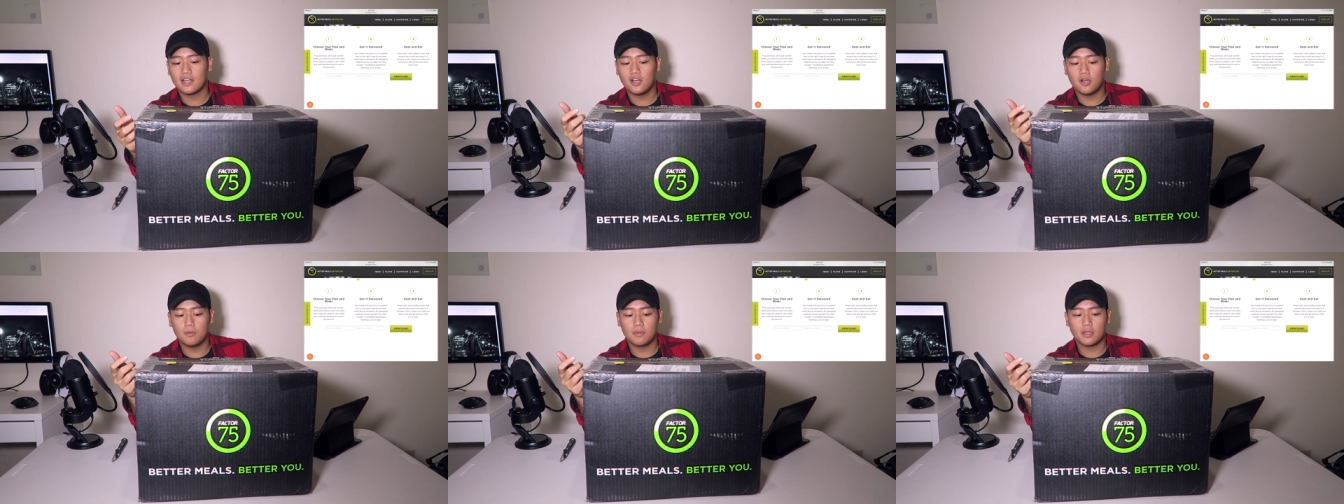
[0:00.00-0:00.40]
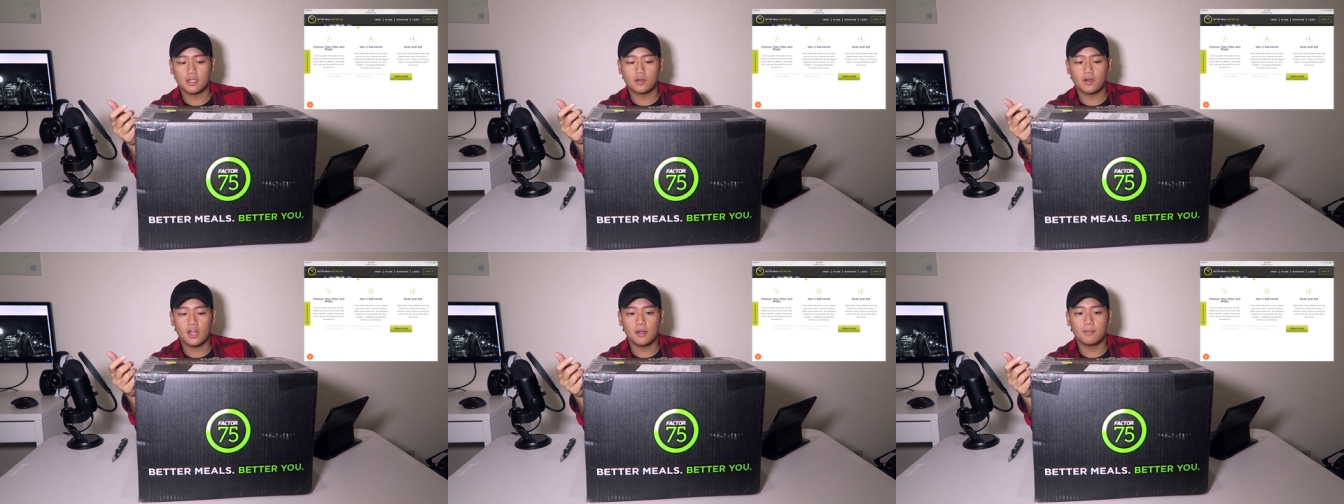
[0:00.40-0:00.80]
I got home
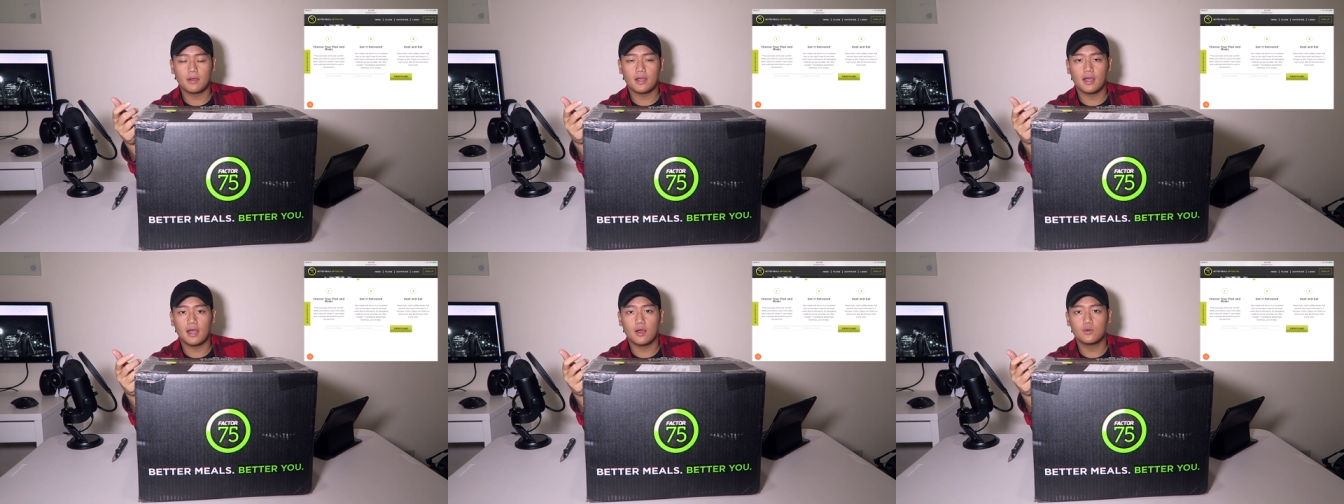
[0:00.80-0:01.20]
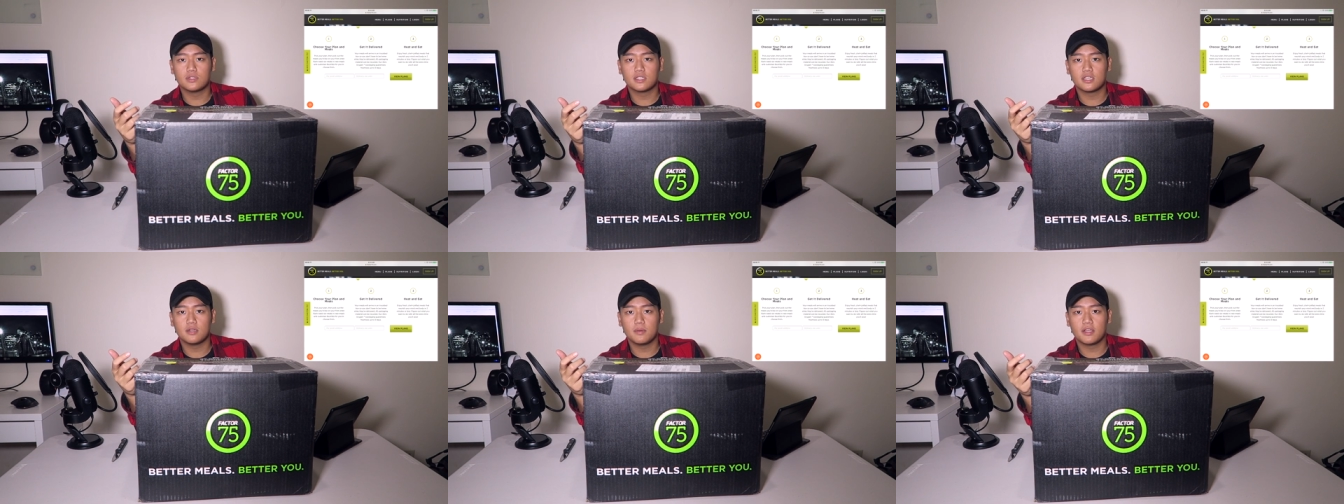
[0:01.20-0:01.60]
like, crap, I
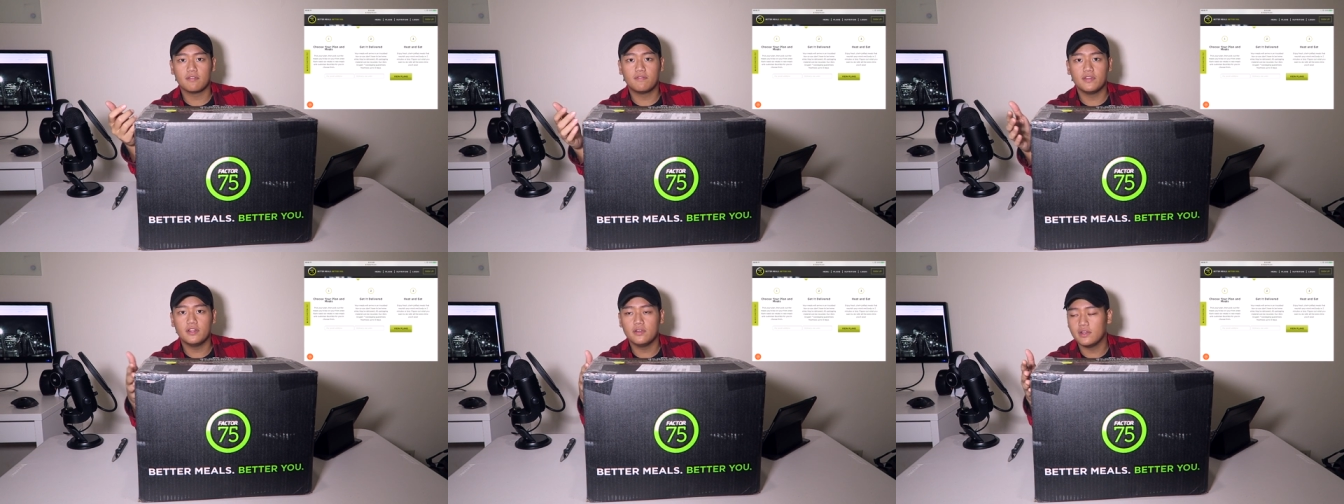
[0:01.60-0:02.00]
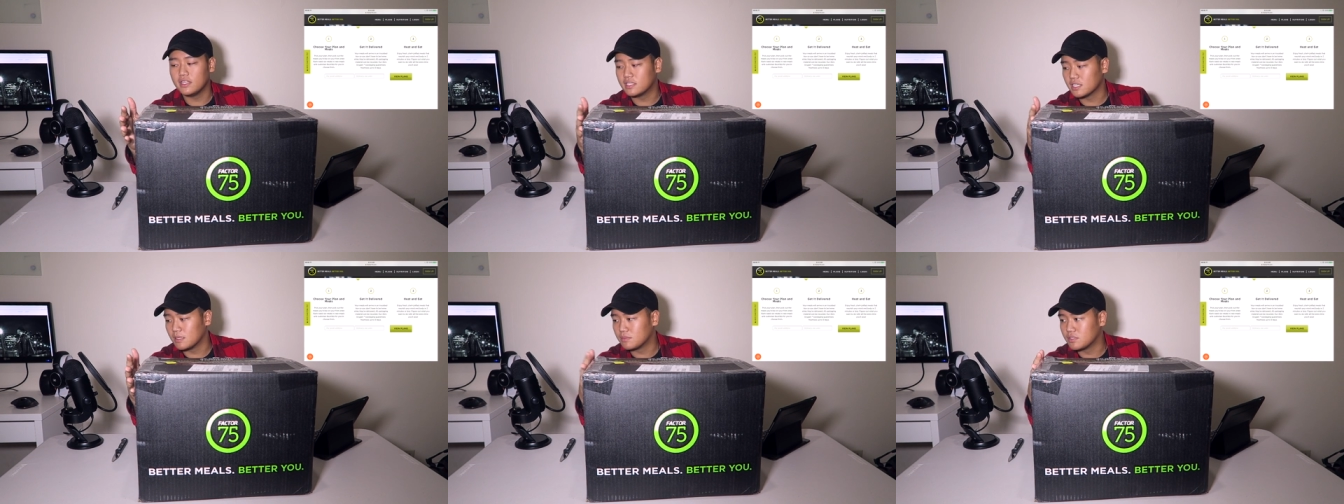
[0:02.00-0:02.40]
wasn't going to make a video
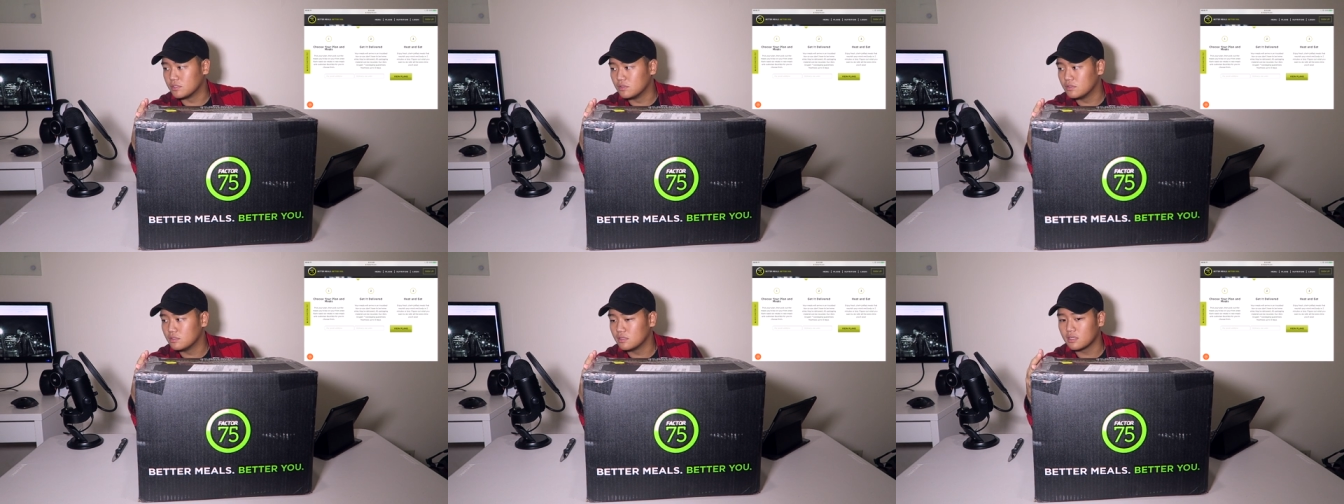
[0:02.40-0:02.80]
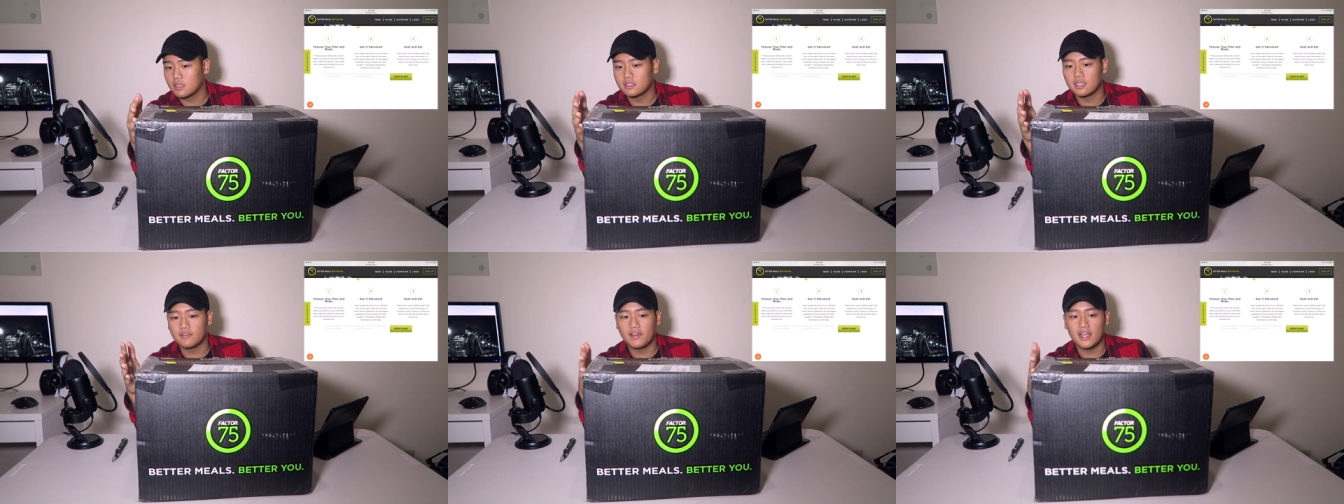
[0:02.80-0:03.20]
anytime soon,
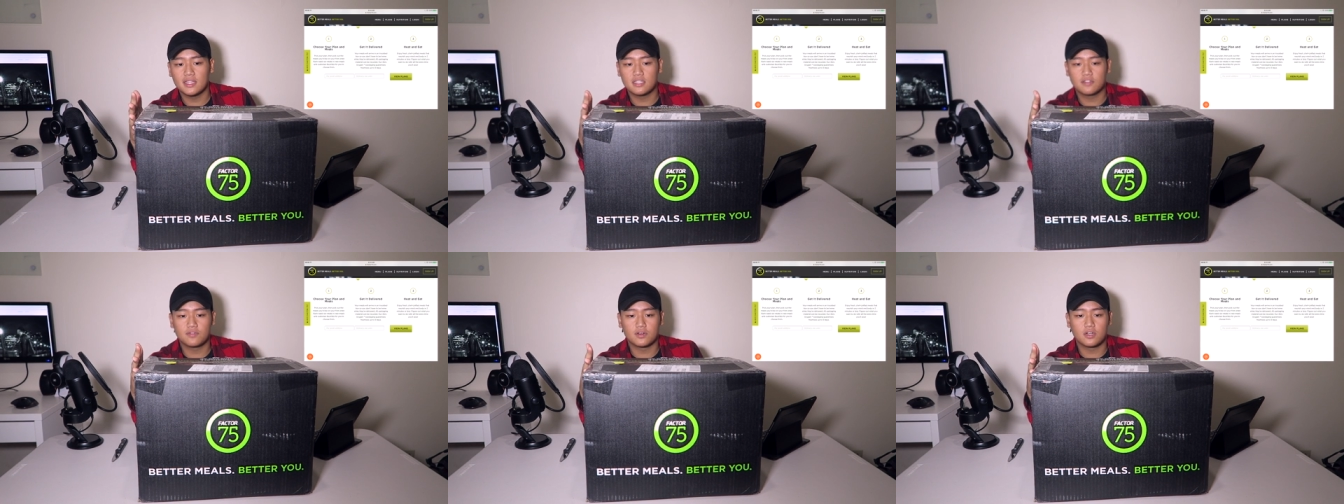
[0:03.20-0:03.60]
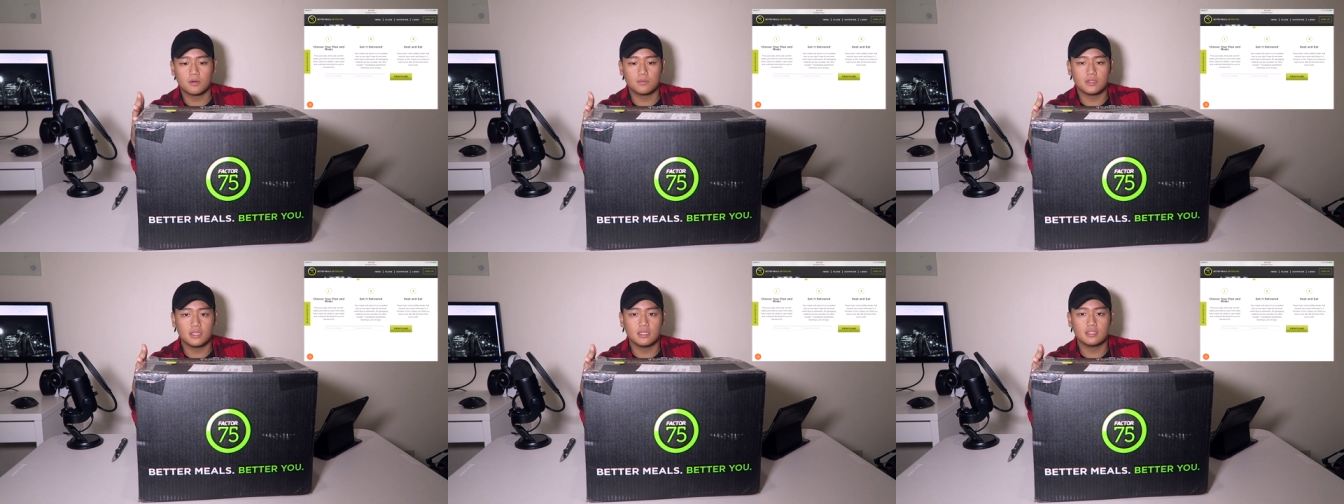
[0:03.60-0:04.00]
because I've had this for a
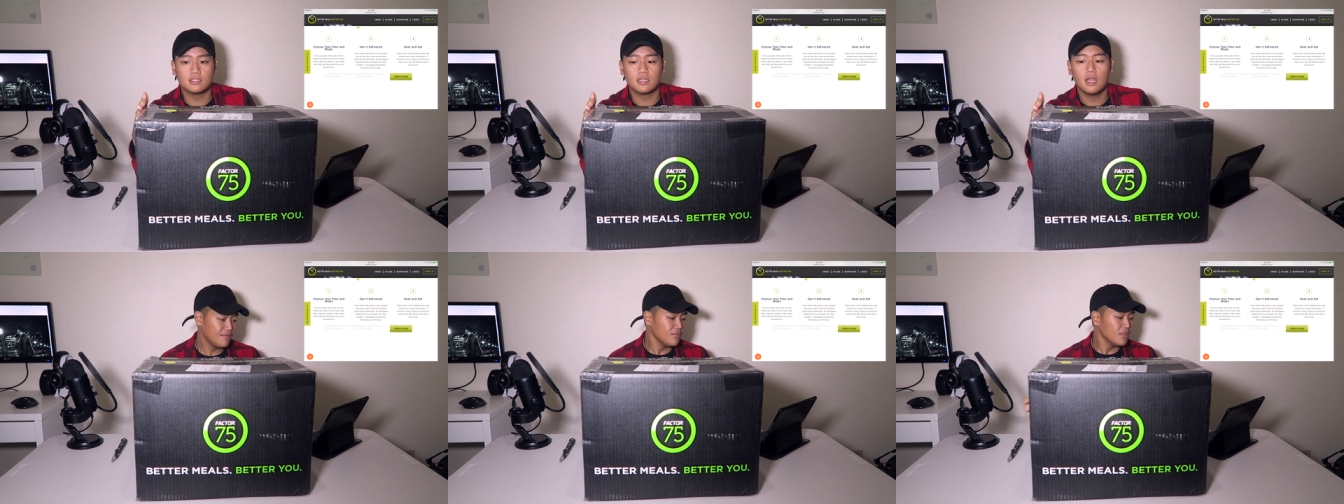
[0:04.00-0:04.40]
couple days.